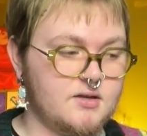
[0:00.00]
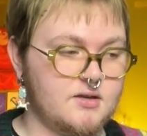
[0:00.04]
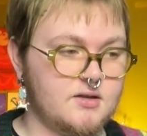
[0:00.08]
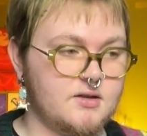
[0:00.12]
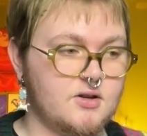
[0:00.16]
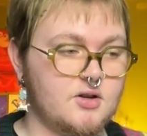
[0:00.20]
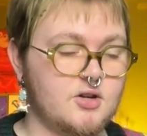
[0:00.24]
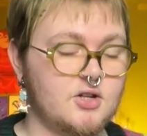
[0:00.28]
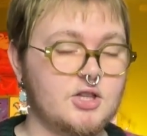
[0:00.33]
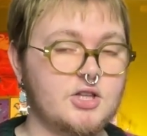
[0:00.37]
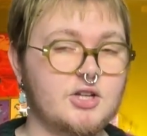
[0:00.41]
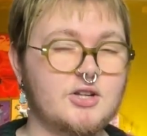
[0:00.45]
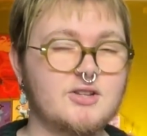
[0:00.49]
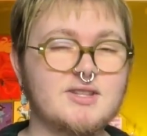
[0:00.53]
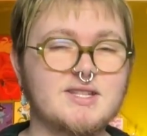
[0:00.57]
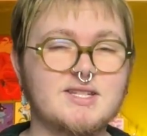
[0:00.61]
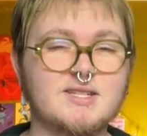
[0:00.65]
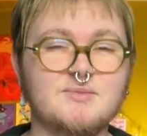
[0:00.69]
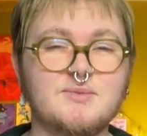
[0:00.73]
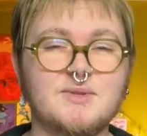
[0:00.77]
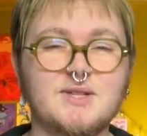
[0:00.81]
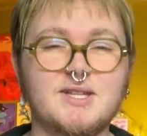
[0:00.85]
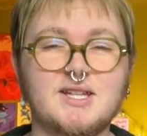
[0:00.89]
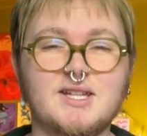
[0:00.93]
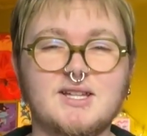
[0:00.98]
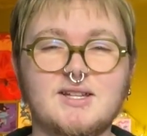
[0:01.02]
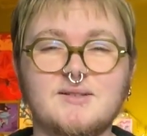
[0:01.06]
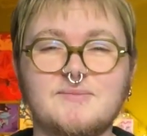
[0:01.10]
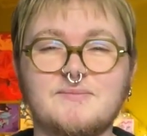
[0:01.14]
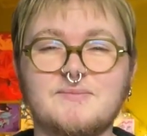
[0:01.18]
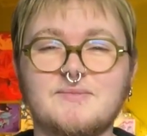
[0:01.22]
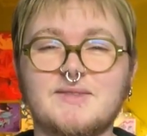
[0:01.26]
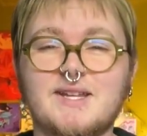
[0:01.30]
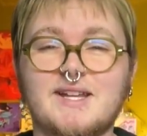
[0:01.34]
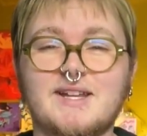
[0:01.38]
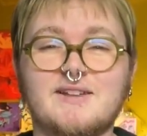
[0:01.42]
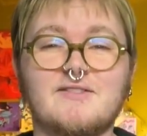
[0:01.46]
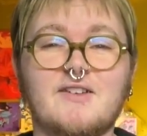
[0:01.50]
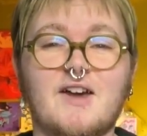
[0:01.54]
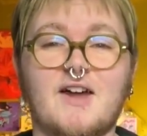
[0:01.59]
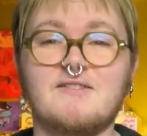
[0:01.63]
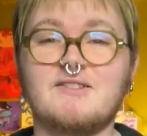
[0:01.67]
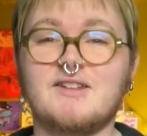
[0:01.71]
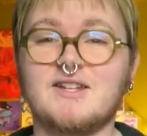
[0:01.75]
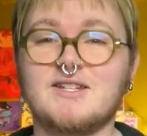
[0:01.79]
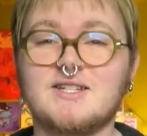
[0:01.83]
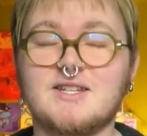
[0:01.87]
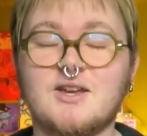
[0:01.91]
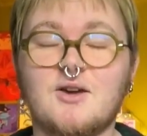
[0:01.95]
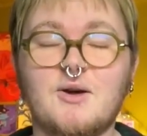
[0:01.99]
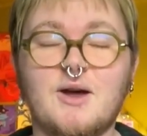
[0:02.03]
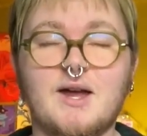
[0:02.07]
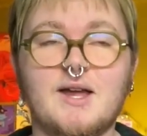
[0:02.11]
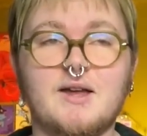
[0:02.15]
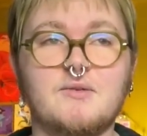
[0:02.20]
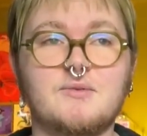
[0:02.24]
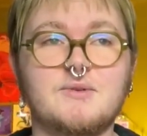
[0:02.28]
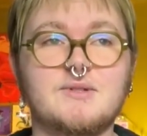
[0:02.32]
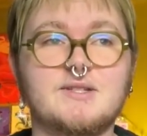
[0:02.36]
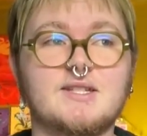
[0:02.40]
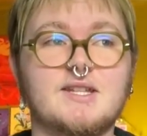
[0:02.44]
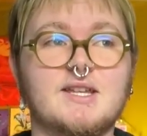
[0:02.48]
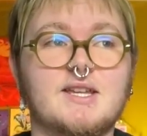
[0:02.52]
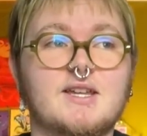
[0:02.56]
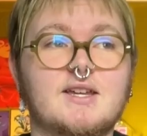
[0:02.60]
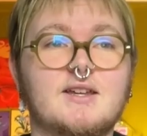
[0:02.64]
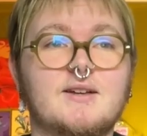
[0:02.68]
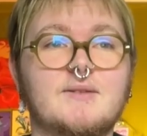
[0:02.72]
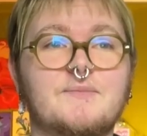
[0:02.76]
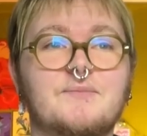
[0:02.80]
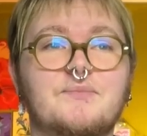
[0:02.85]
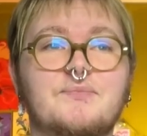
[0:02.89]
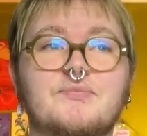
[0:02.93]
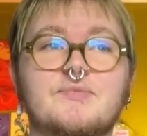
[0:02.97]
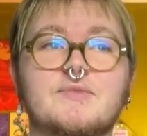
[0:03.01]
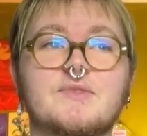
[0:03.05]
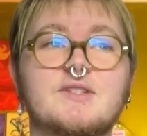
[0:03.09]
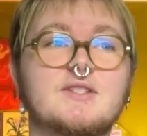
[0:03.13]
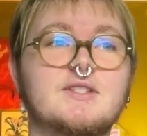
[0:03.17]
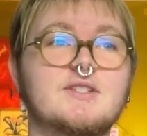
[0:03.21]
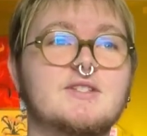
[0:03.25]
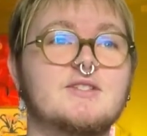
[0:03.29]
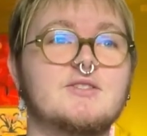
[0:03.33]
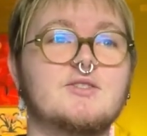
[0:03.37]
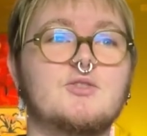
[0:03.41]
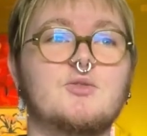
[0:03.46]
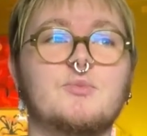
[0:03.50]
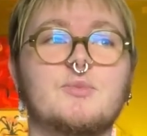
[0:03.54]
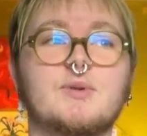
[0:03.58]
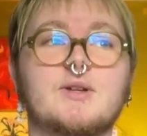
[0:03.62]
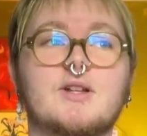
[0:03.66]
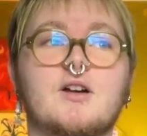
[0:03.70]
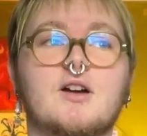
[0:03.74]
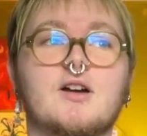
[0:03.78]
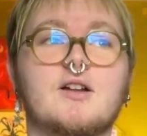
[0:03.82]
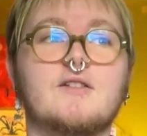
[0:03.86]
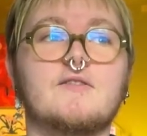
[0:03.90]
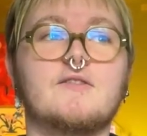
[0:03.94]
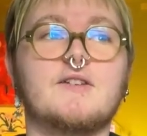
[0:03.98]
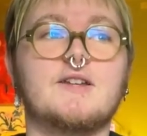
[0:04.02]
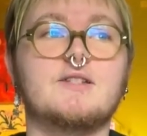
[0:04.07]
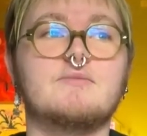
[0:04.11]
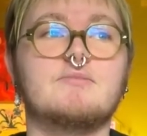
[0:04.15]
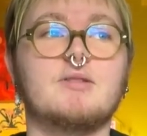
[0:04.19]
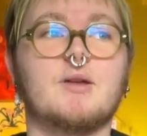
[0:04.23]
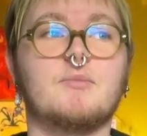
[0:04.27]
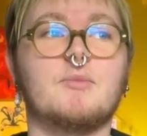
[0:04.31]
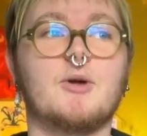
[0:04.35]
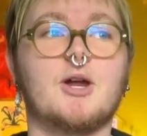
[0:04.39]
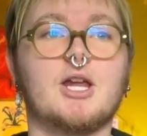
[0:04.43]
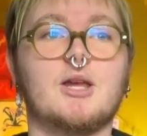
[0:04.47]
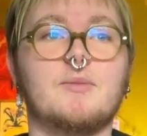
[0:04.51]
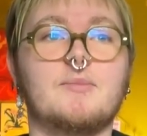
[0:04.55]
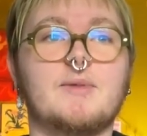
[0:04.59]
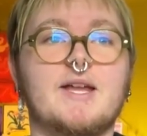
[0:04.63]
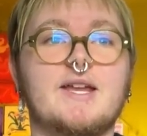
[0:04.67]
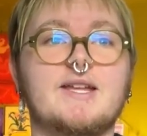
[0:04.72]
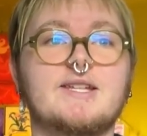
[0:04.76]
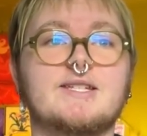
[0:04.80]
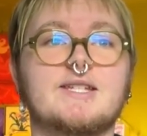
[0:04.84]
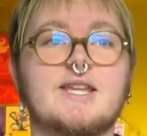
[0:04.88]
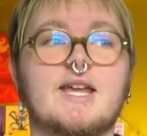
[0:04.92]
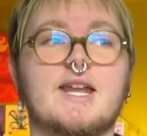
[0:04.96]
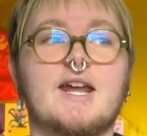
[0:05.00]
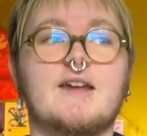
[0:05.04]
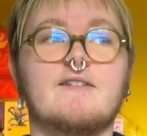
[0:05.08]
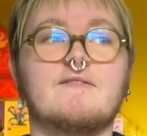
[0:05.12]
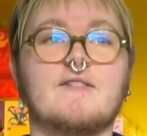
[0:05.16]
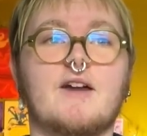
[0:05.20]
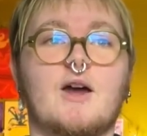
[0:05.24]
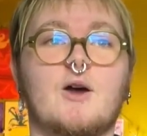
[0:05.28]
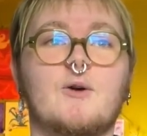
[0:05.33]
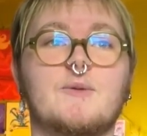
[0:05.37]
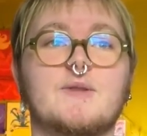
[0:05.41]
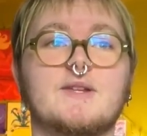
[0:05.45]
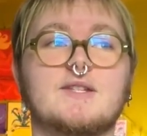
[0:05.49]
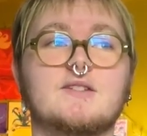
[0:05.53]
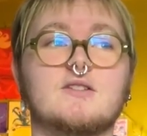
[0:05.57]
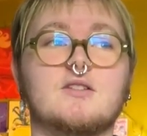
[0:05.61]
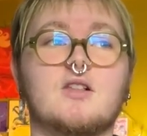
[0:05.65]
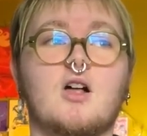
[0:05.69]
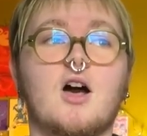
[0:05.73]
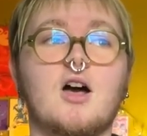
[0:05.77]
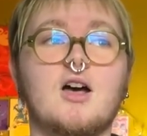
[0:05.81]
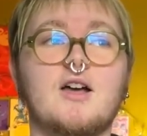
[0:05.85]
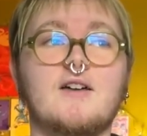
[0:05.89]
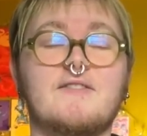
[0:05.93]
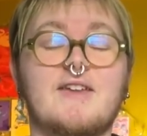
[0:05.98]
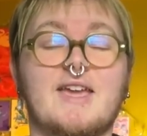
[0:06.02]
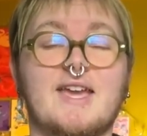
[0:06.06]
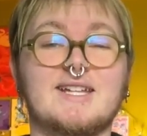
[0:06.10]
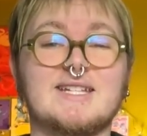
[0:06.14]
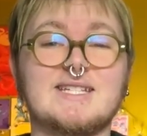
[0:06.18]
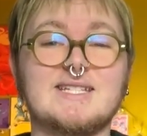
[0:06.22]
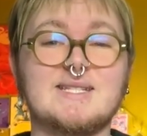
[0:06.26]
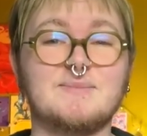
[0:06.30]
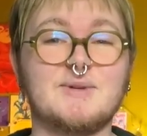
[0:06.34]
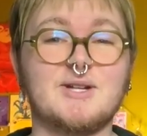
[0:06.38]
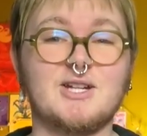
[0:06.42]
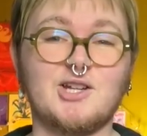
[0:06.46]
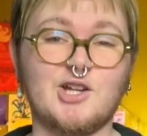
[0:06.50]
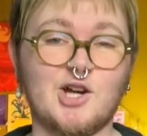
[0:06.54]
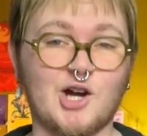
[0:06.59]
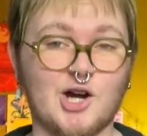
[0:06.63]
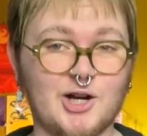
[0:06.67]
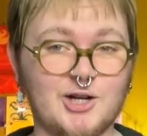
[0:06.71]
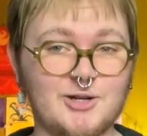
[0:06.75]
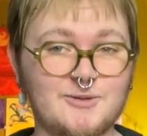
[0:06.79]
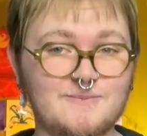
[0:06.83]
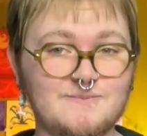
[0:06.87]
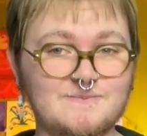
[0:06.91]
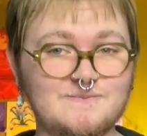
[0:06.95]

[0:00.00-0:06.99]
Earlier this week, like 5 days ago, I was like snooping on Facebook Marketplace and I found this lot of hand spun yarn.